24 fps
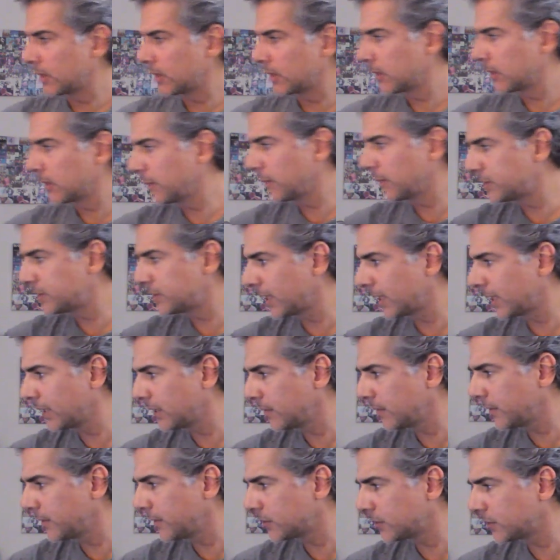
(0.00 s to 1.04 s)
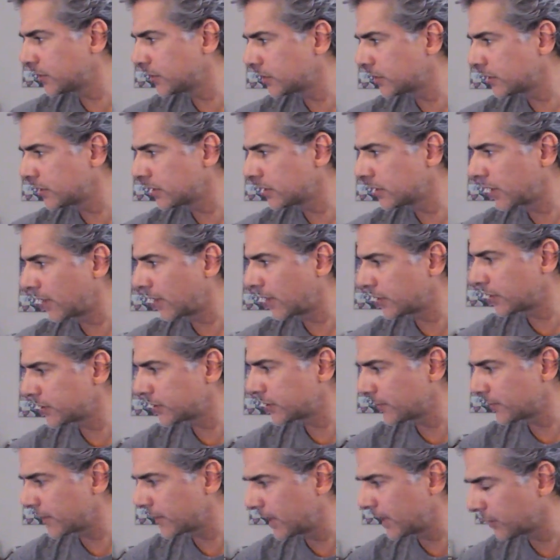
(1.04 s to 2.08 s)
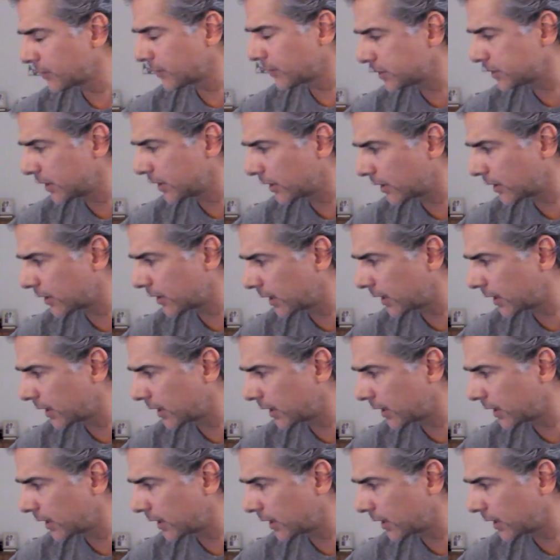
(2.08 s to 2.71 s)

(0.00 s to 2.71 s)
me just cover something else here.